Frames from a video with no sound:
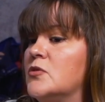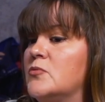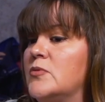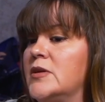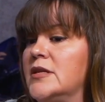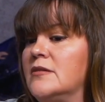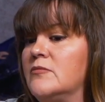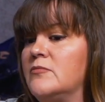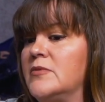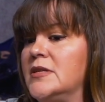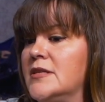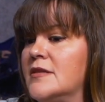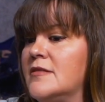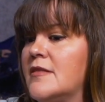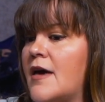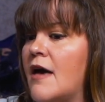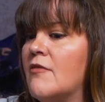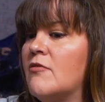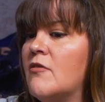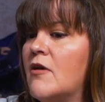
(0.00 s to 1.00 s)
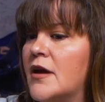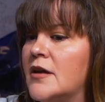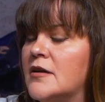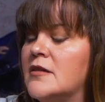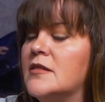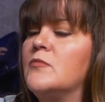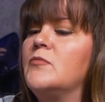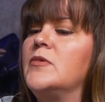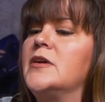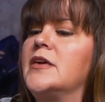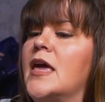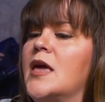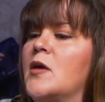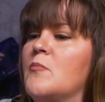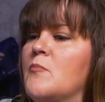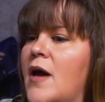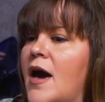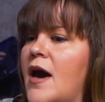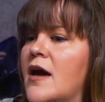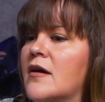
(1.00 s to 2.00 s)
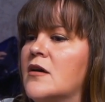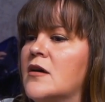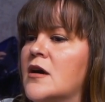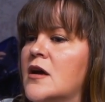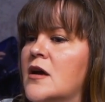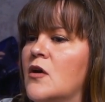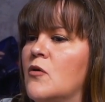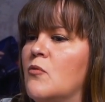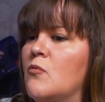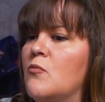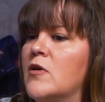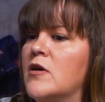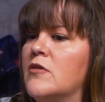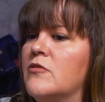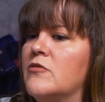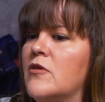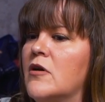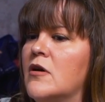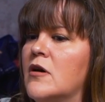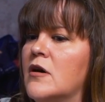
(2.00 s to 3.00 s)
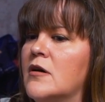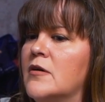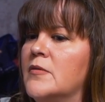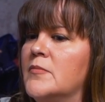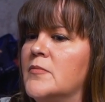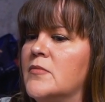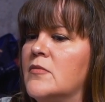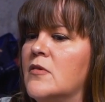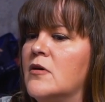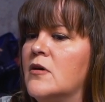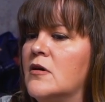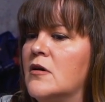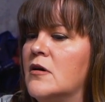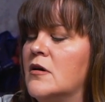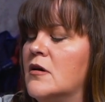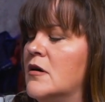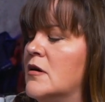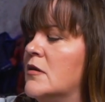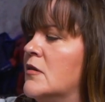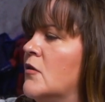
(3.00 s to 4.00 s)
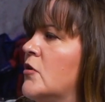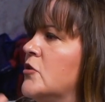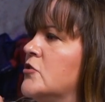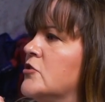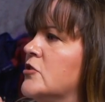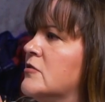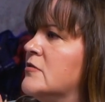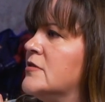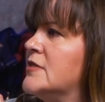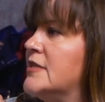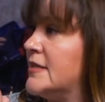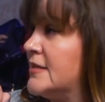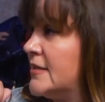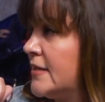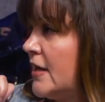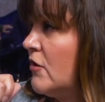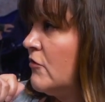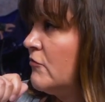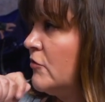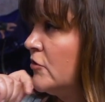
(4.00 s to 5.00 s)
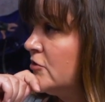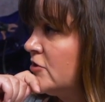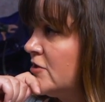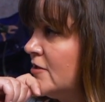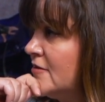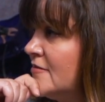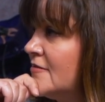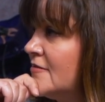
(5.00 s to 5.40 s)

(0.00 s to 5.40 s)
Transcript: So we, we did that line, and then we came back with um, a larger six scale version.